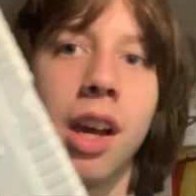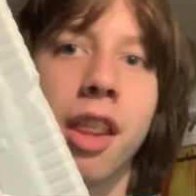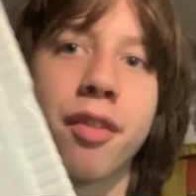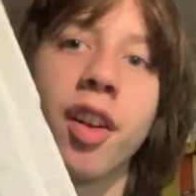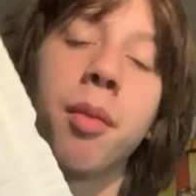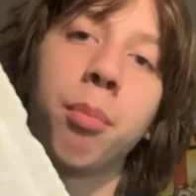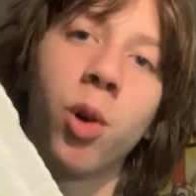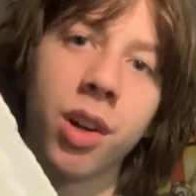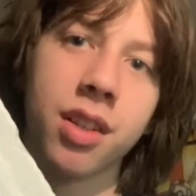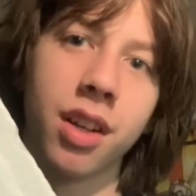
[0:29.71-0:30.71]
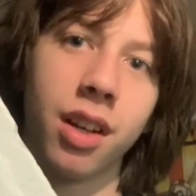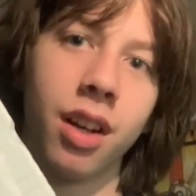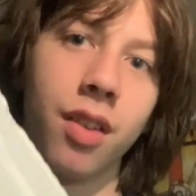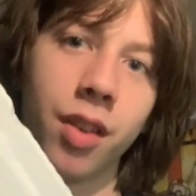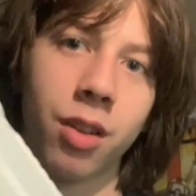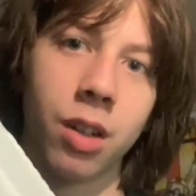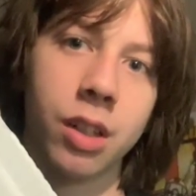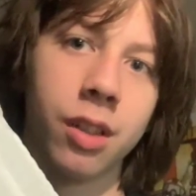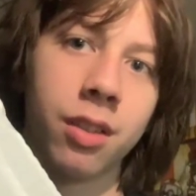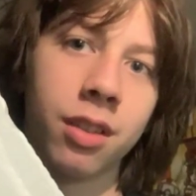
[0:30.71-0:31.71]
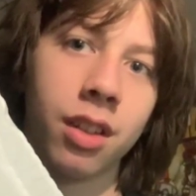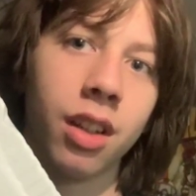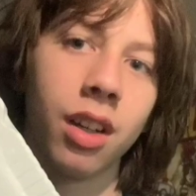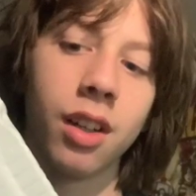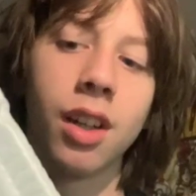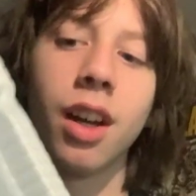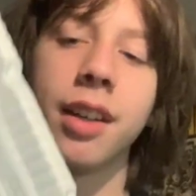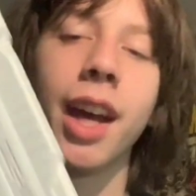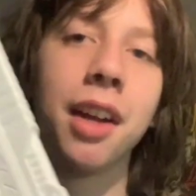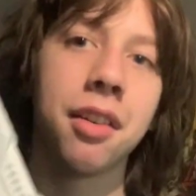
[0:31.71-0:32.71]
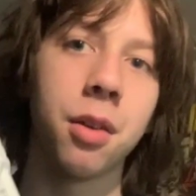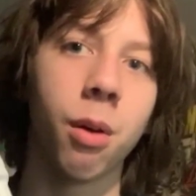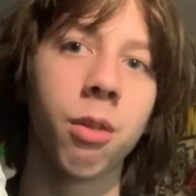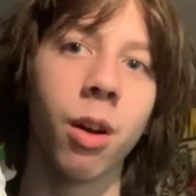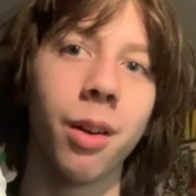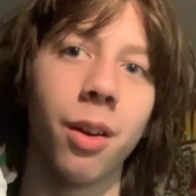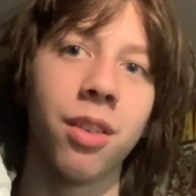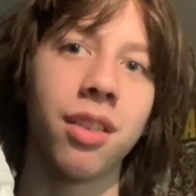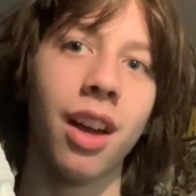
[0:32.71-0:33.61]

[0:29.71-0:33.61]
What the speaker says: The front portion of a Kronos attached to a Kronos.